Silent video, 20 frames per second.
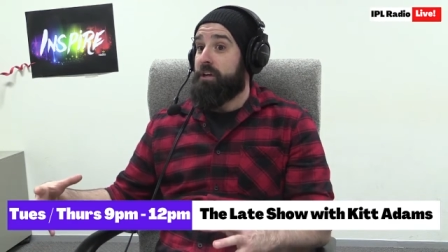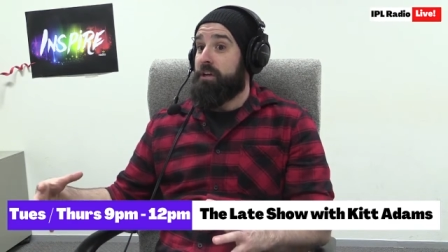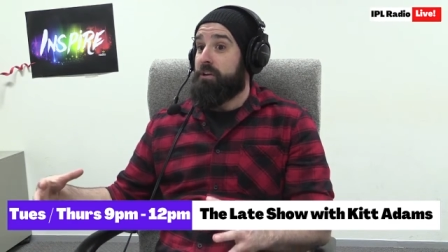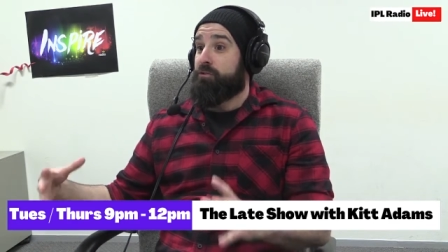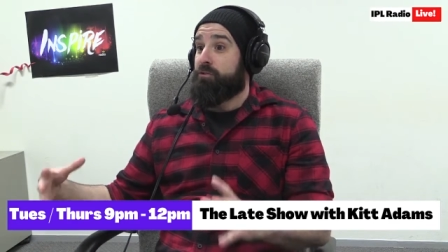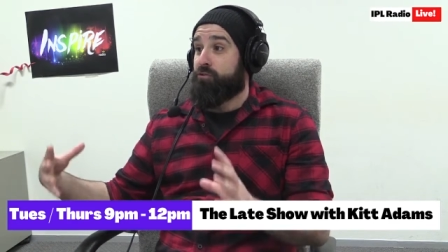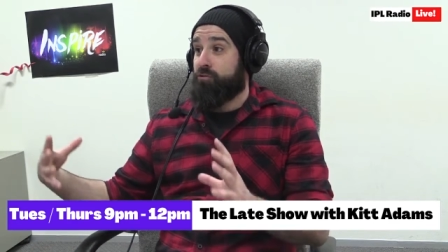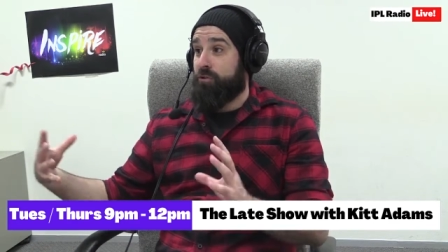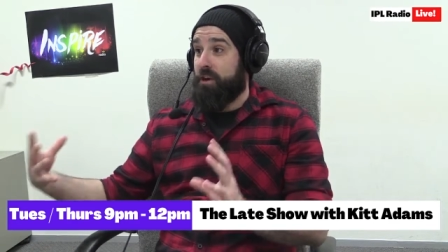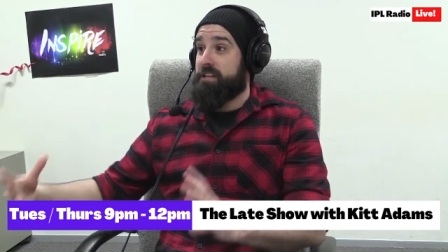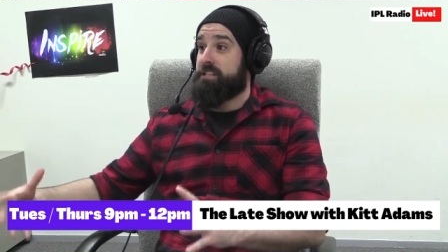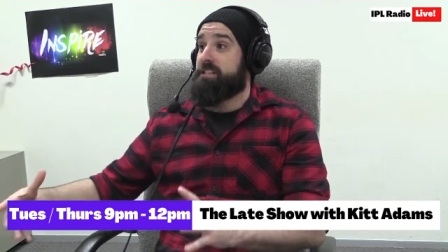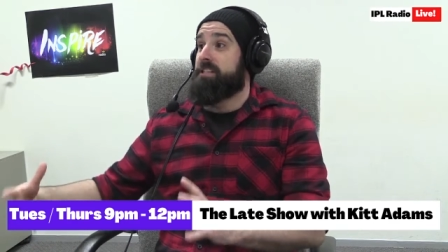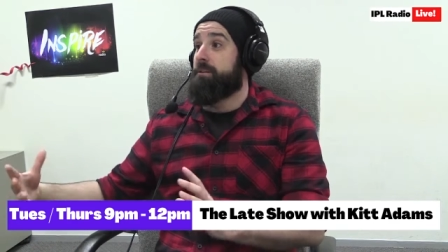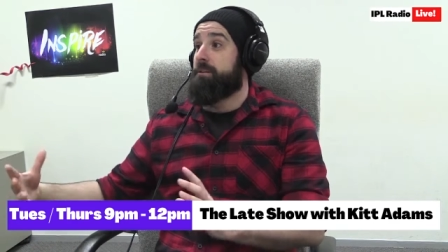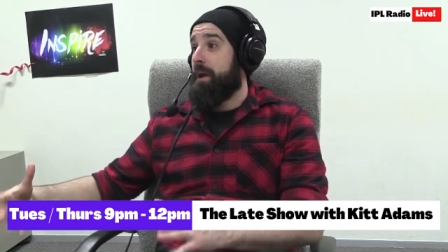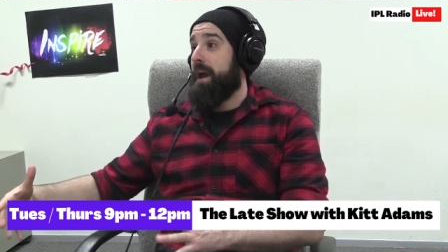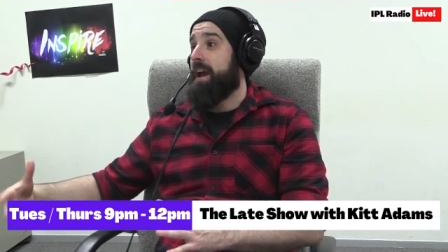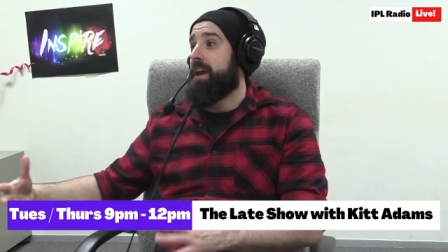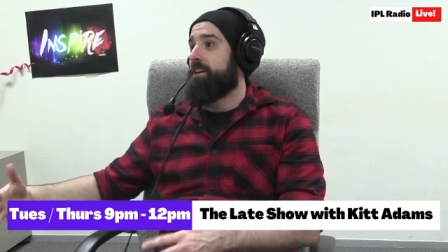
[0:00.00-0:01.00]
trusted
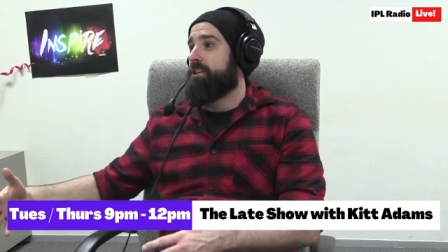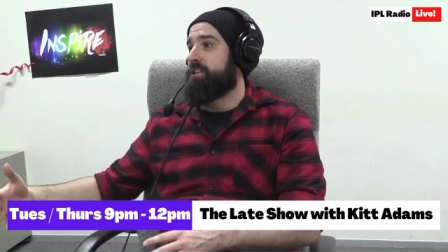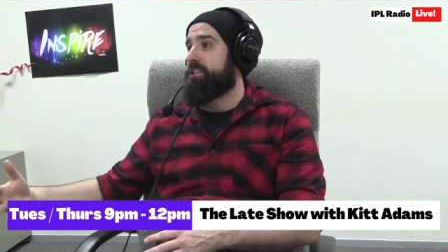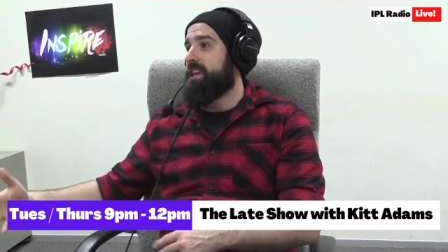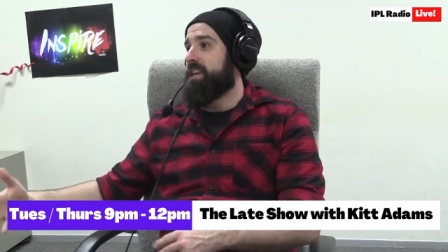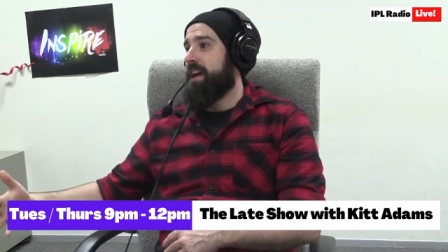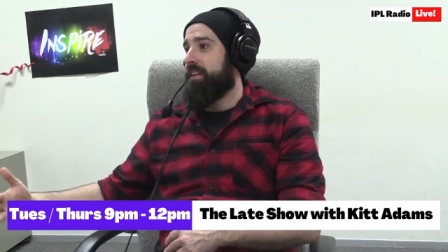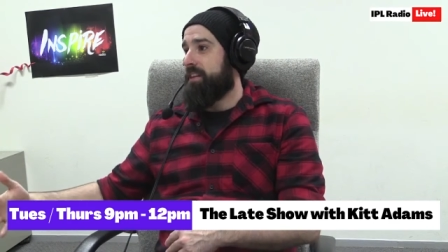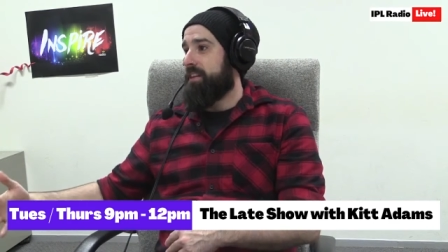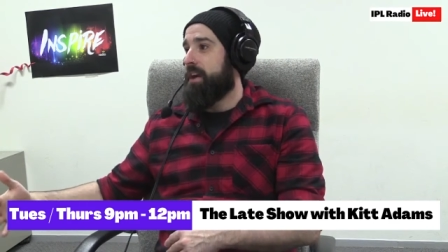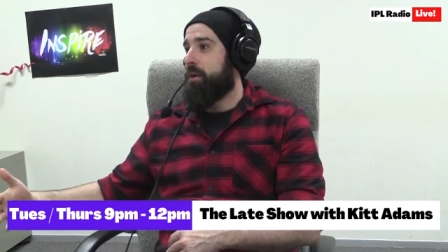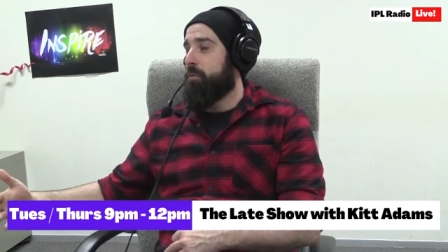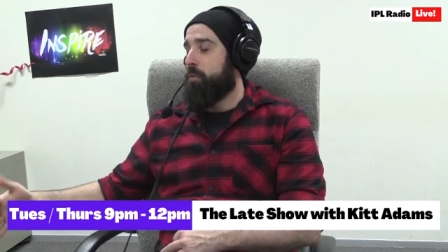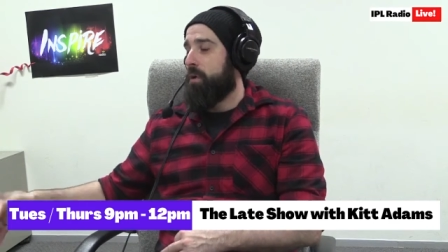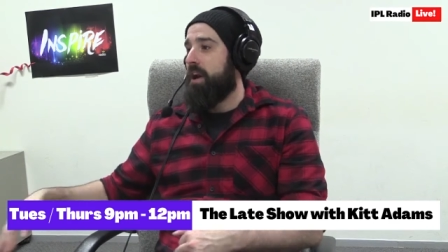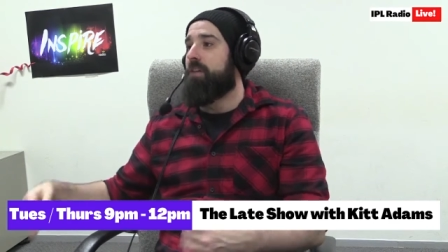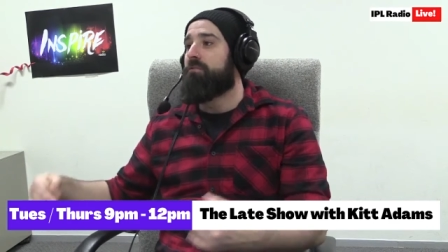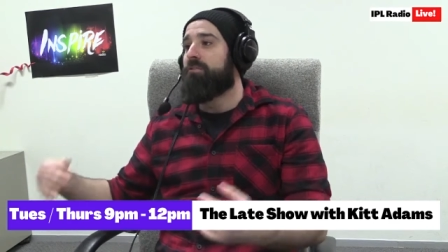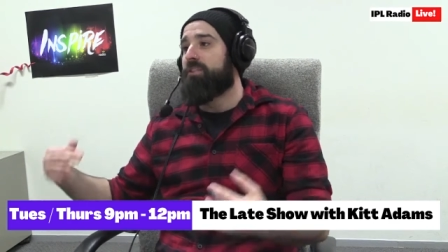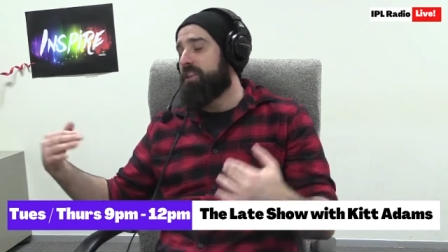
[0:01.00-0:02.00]
pages out there where
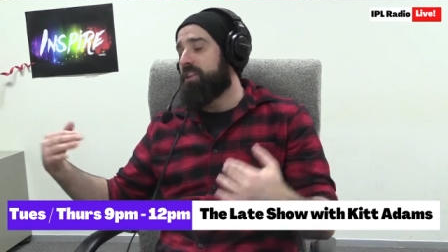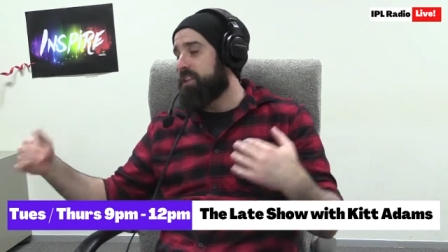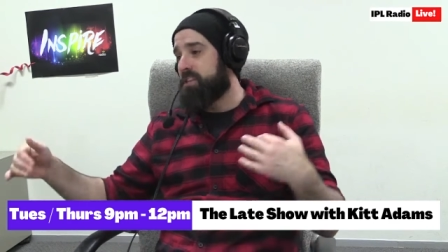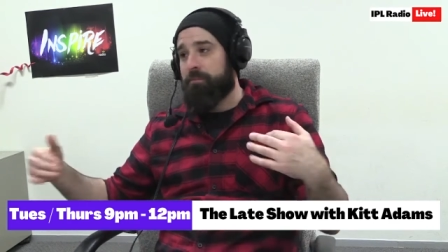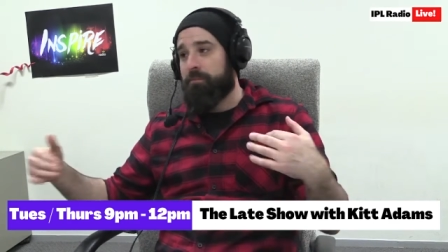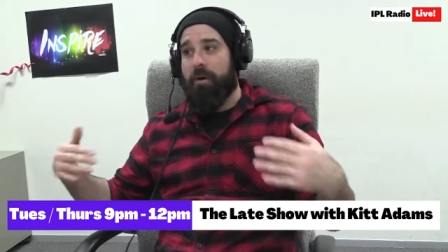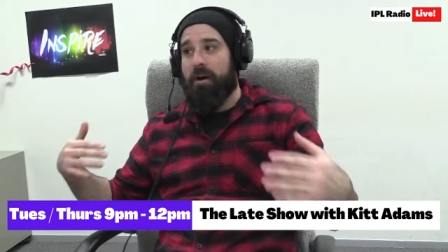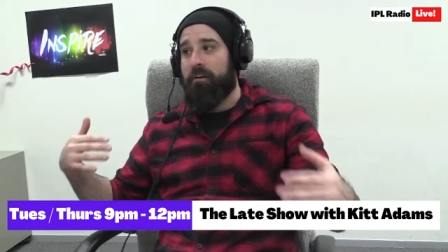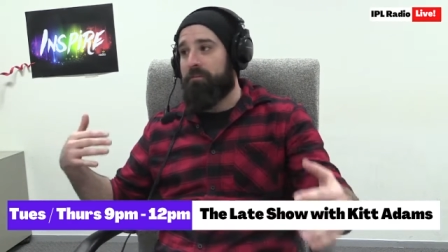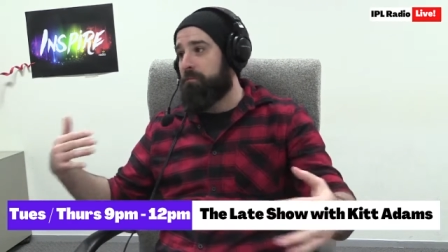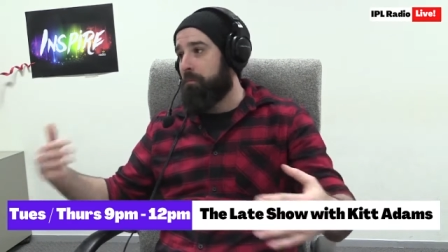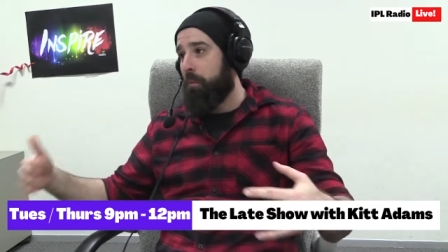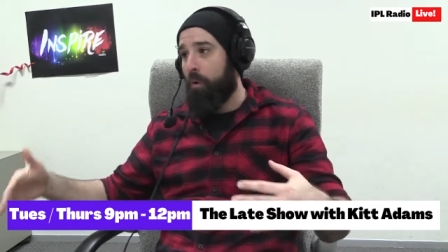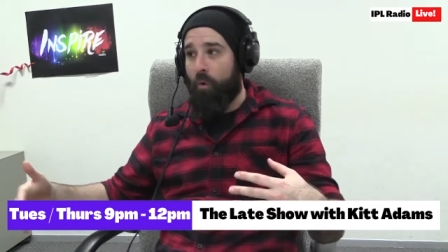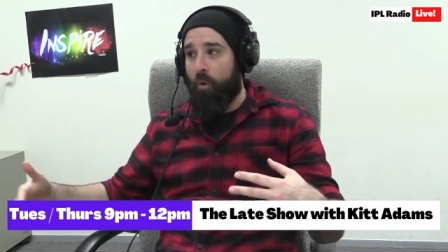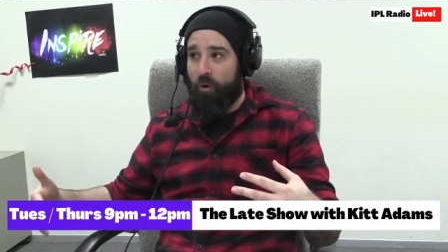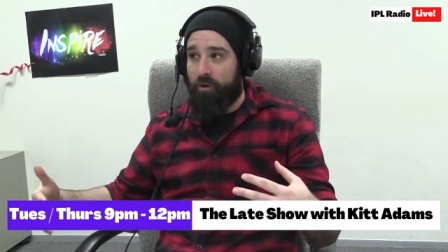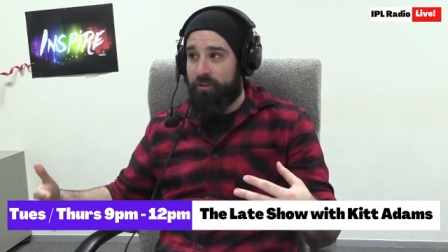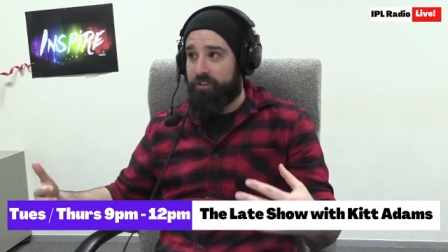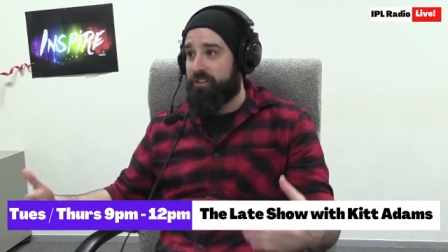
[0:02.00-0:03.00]
everything's above
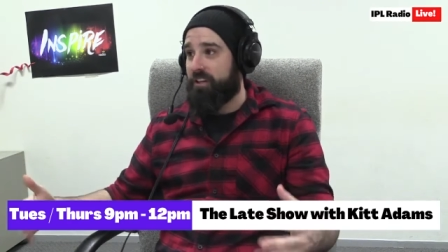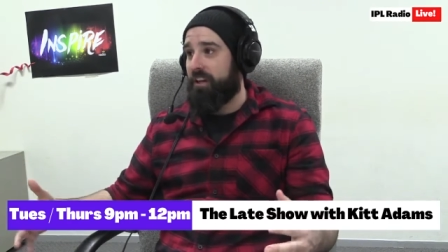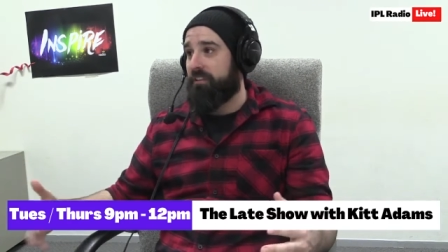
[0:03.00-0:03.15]
board, stuff like